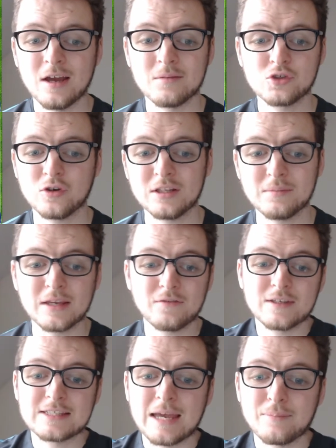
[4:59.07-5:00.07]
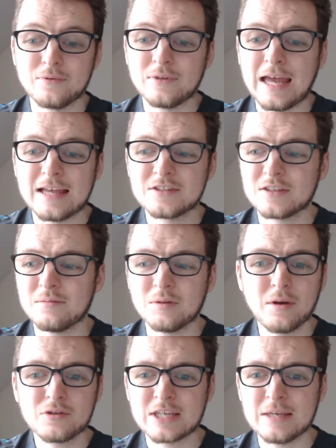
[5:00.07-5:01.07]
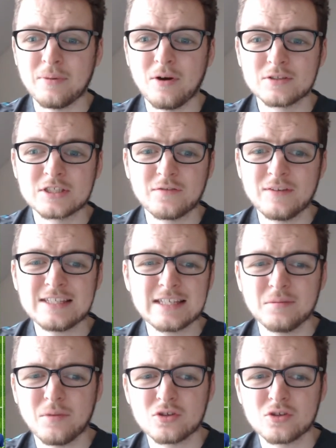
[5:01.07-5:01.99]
falls to Mason Mount, who definitely deserved a goal.